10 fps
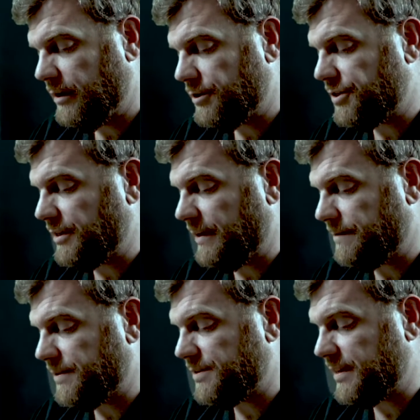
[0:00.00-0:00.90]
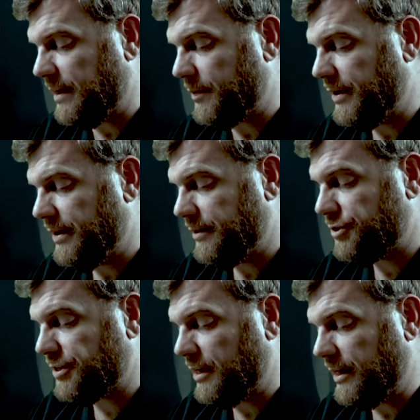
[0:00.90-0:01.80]
She left the step, the
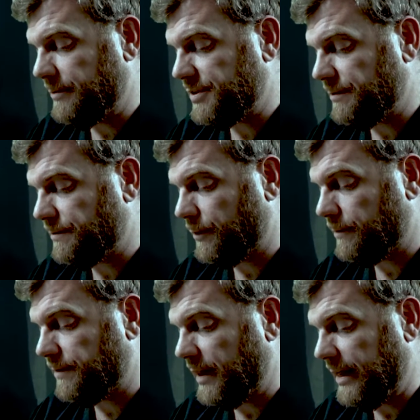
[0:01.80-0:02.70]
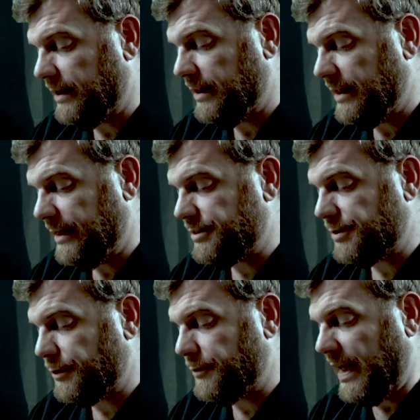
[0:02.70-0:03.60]
chimes in full flight, and
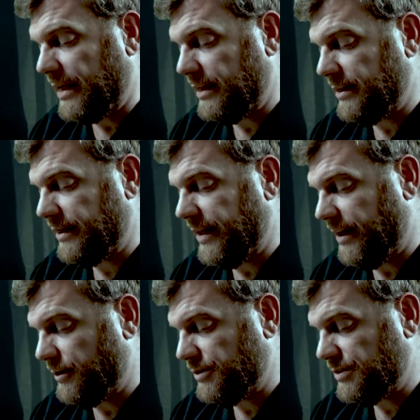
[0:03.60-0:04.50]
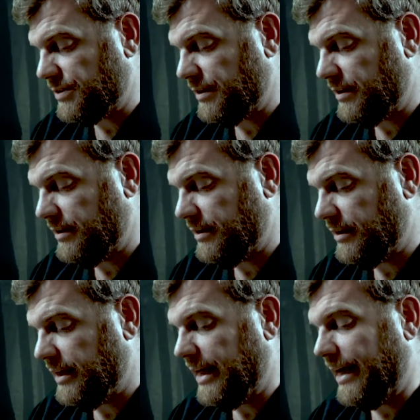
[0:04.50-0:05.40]
turned back into the house.
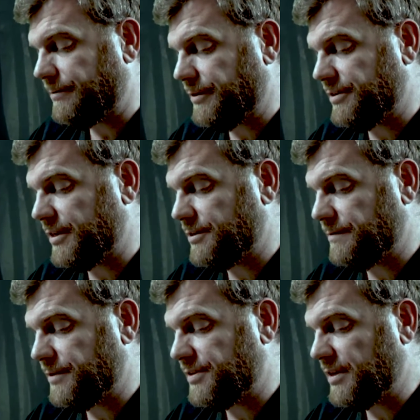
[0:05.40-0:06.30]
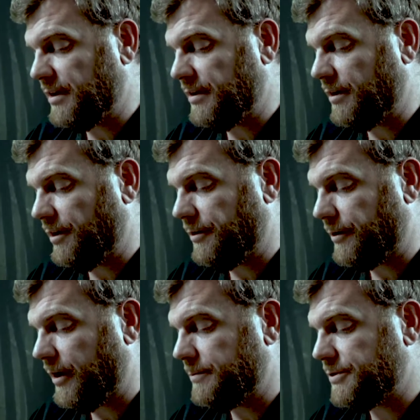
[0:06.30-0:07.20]
After the touch of the sun on
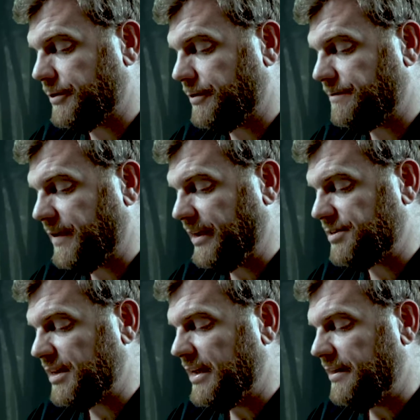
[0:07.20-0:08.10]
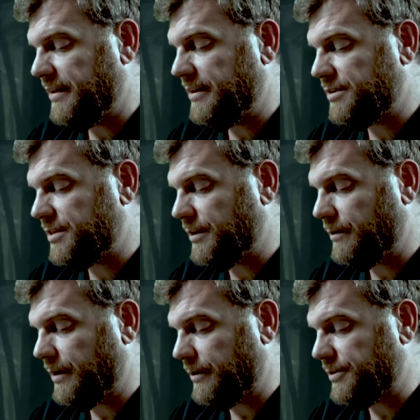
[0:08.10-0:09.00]
her upturned face, the
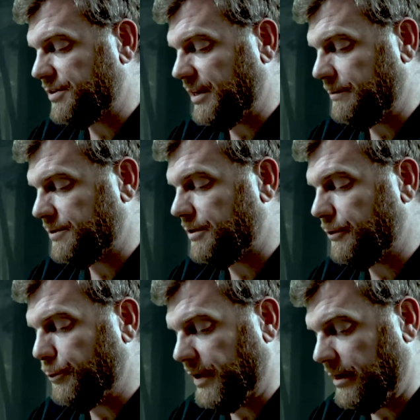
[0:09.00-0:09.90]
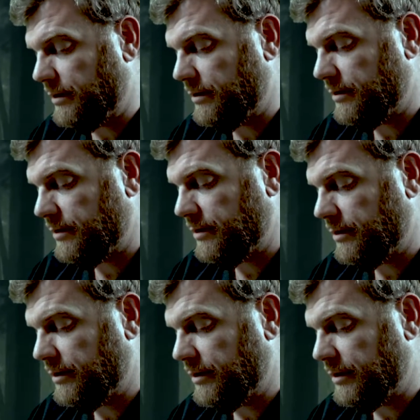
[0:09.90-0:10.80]
interior seemed gloomy.
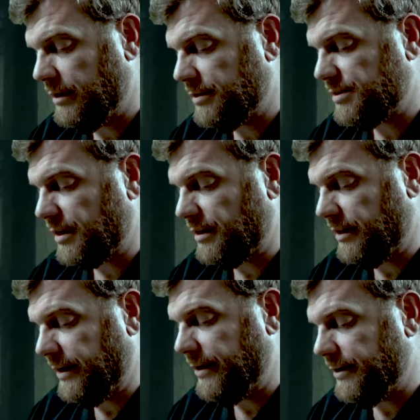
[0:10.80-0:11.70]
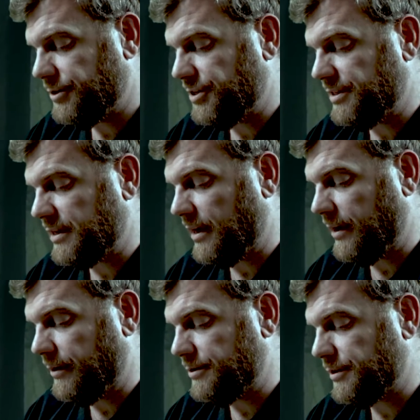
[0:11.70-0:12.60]
Suddenly, she
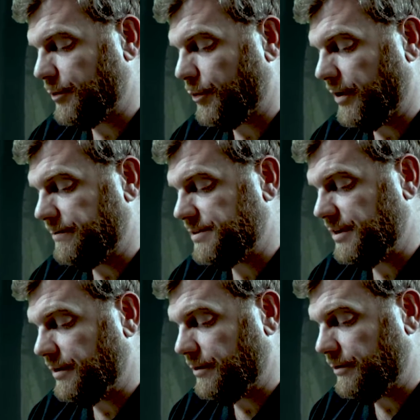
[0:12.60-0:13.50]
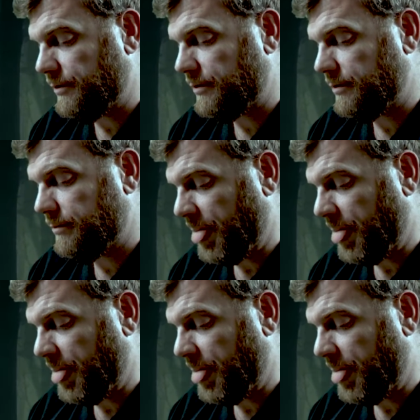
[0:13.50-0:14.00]
tired to the point of tears.